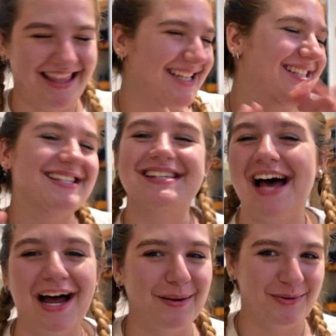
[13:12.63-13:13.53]
This is
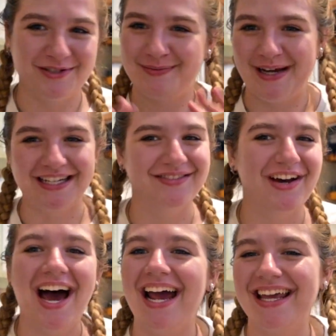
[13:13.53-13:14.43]
not a perspective
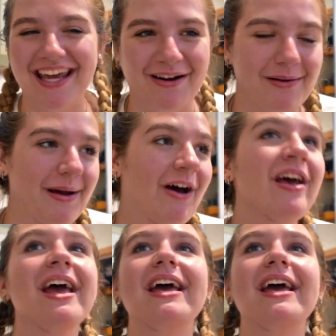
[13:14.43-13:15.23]
I care about.